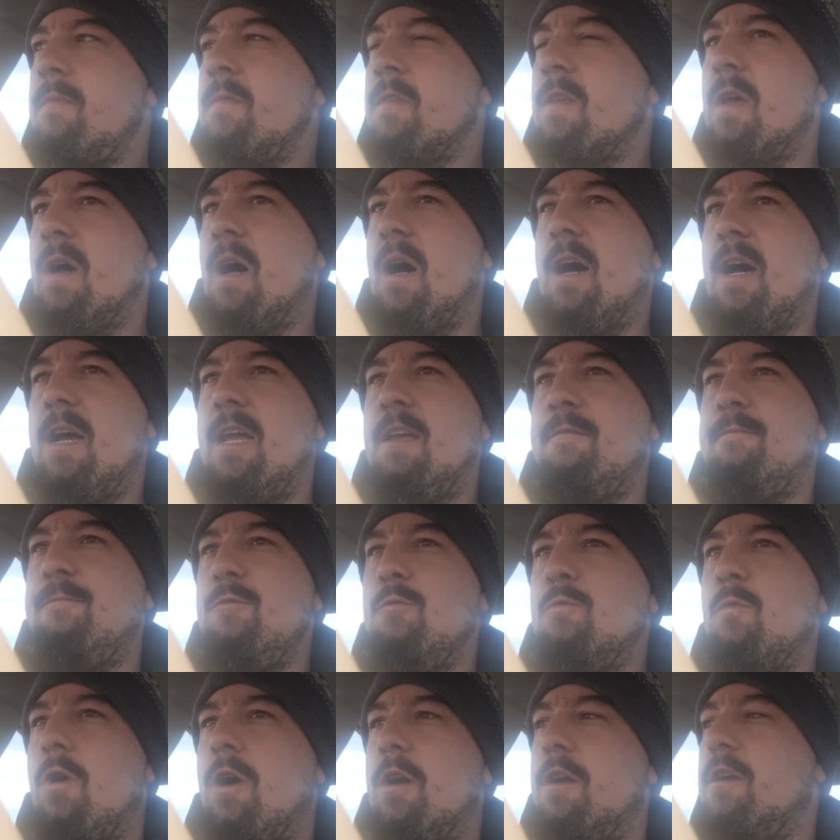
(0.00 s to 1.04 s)
If
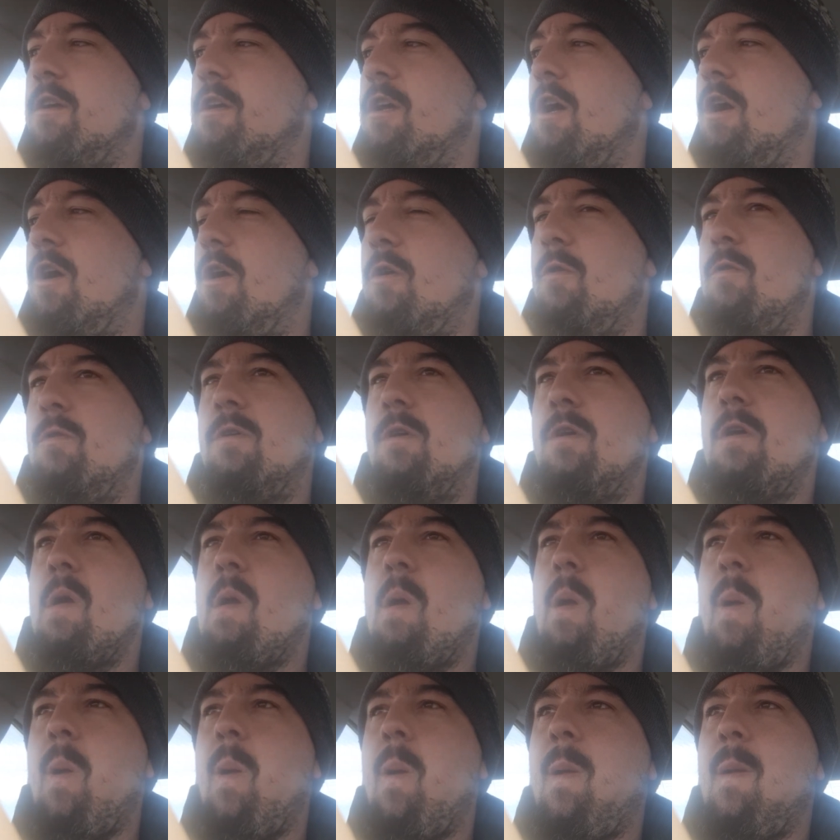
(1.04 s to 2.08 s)
you want to go
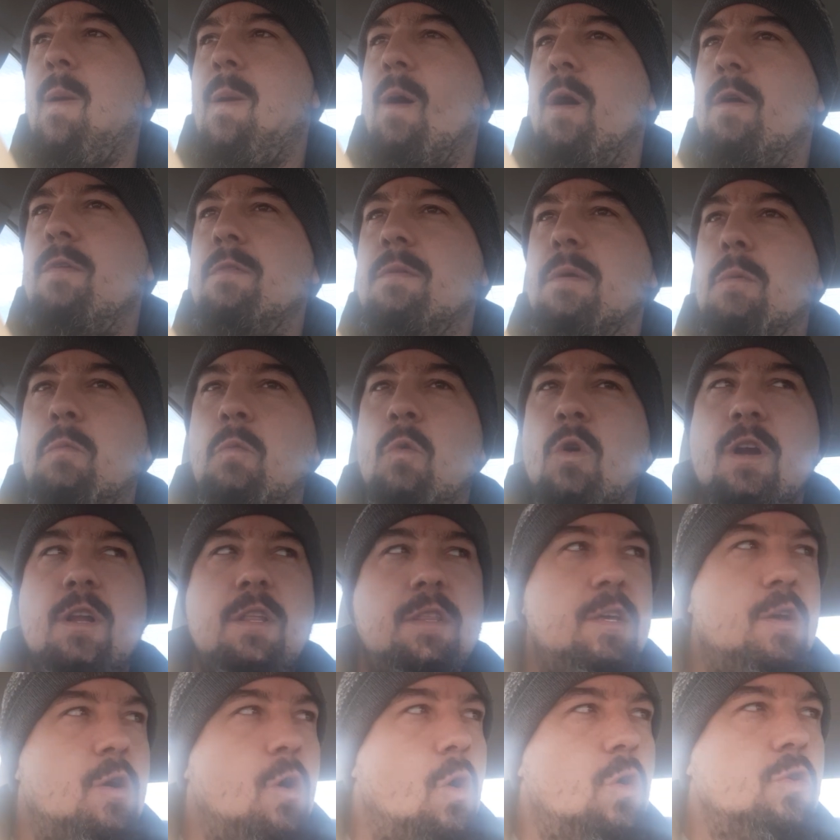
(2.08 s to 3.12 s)
one of
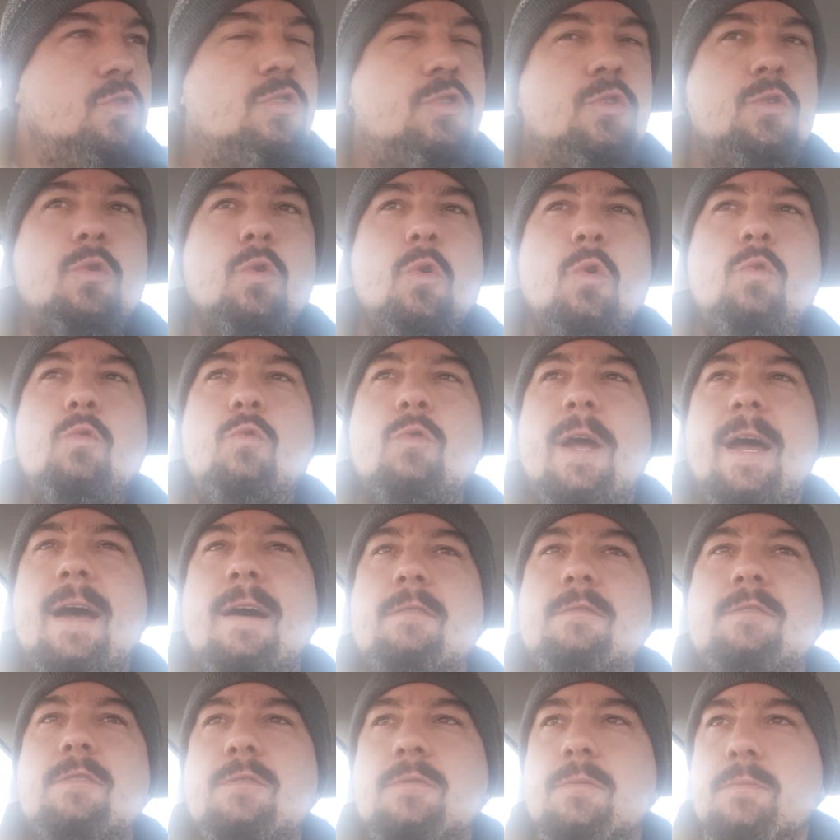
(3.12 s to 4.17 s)
the old school
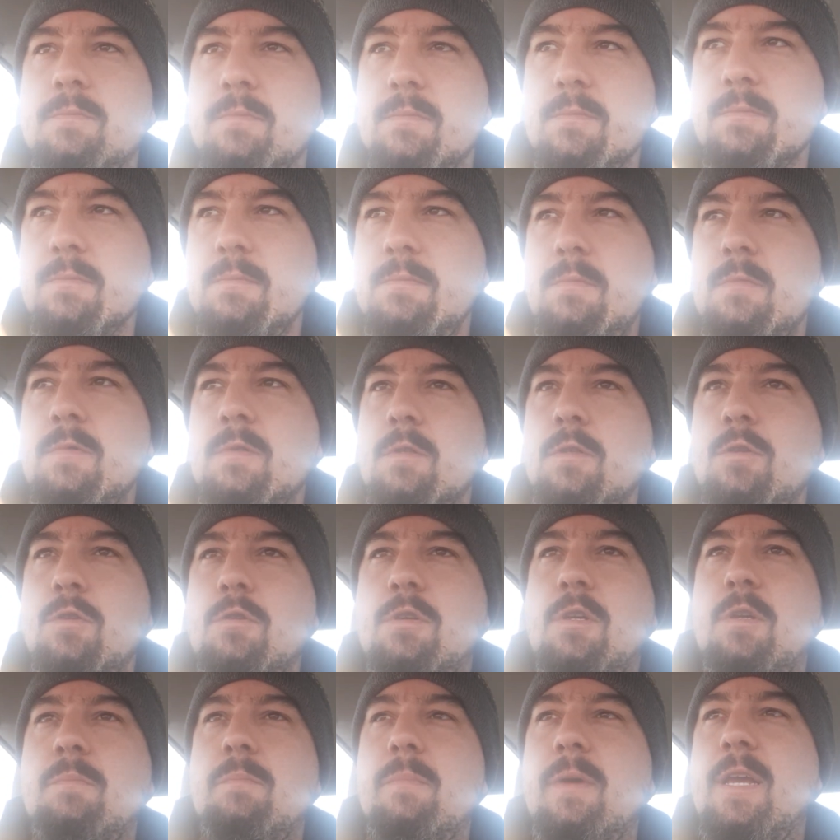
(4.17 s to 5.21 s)
routes, you
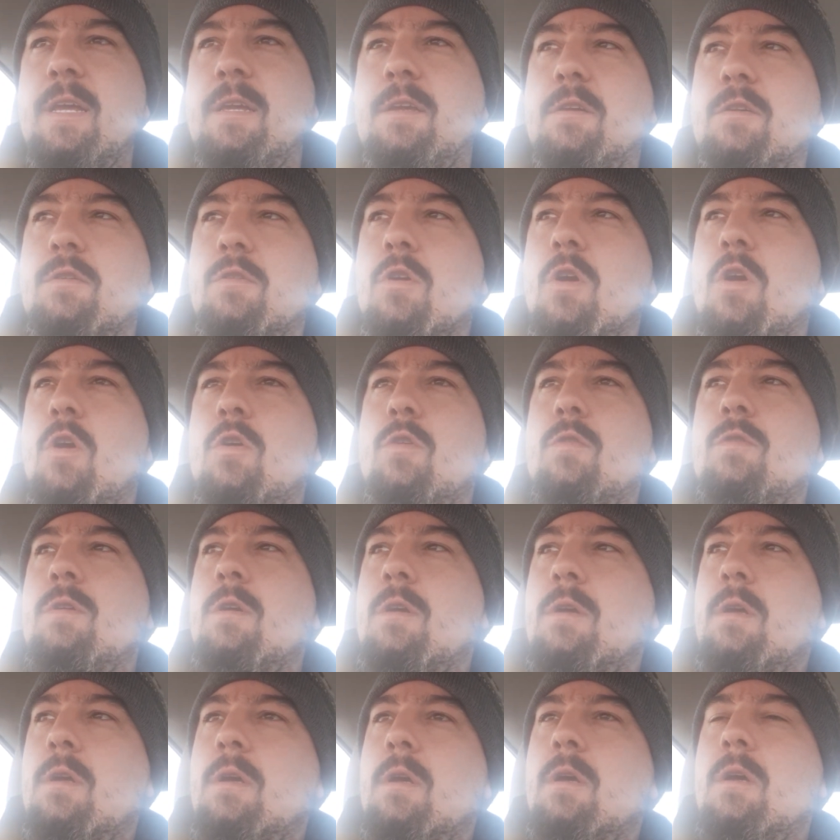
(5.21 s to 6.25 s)
can make your own
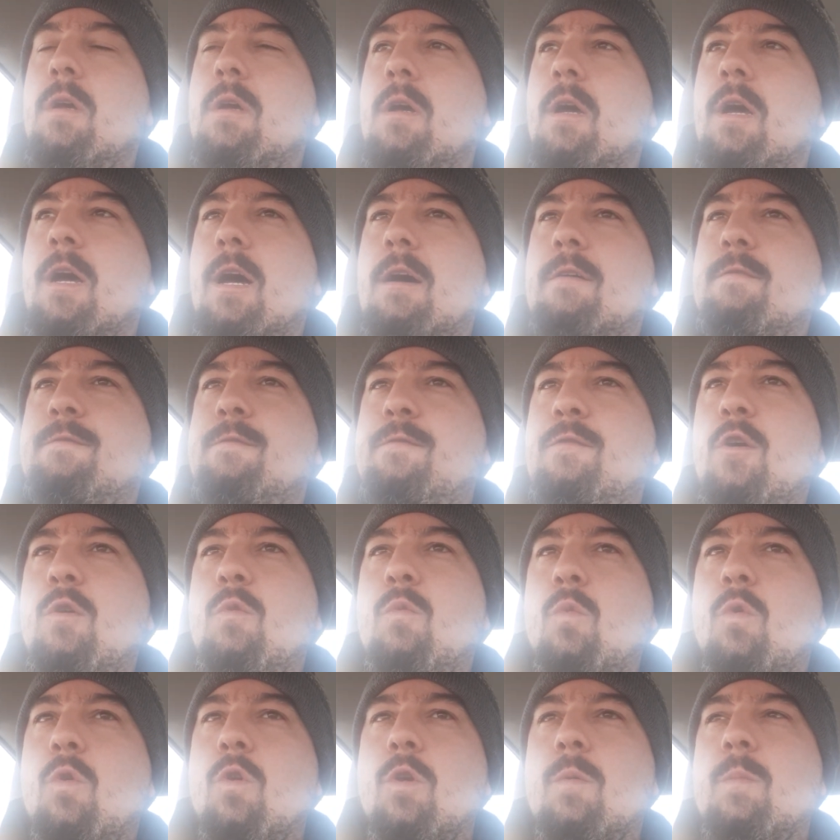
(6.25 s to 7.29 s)
foot
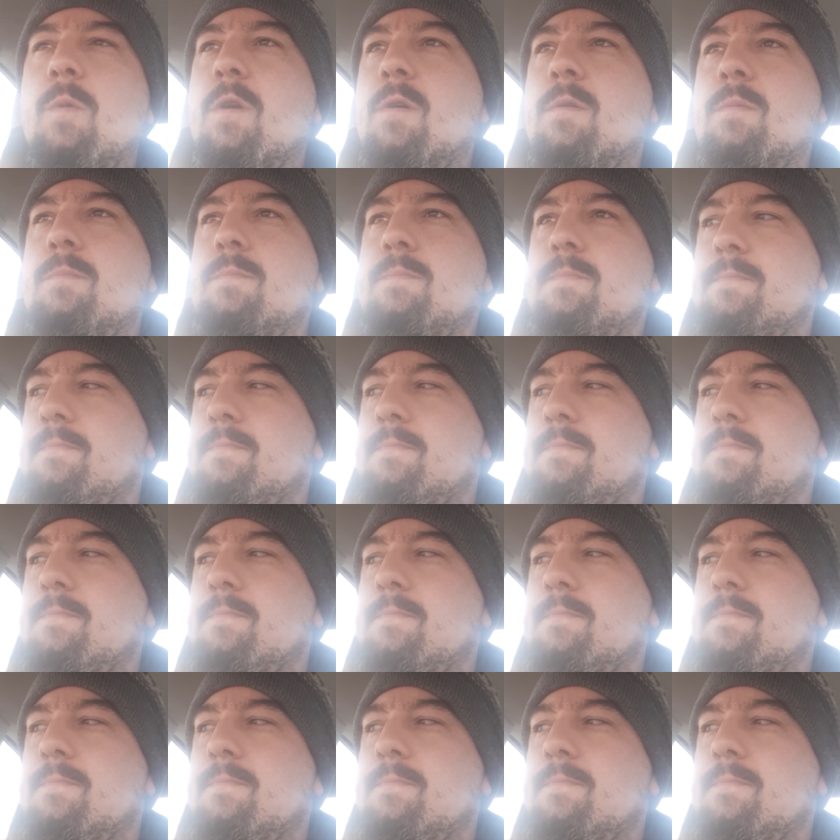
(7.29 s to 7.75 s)
warmer.